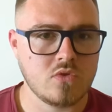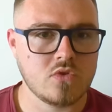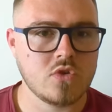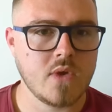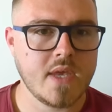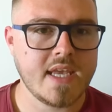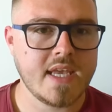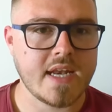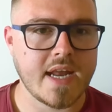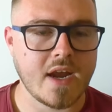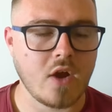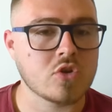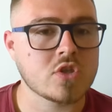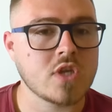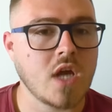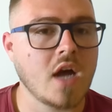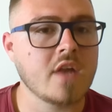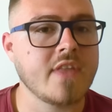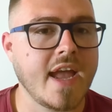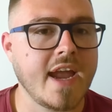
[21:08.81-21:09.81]
to healing or to
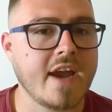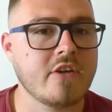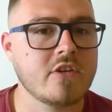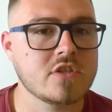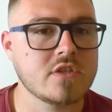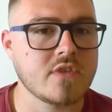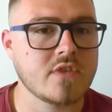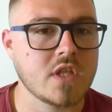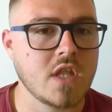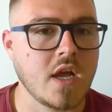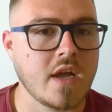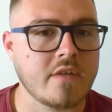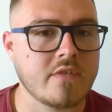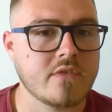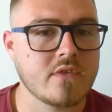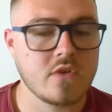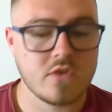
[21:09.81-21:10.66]
other areas of your life.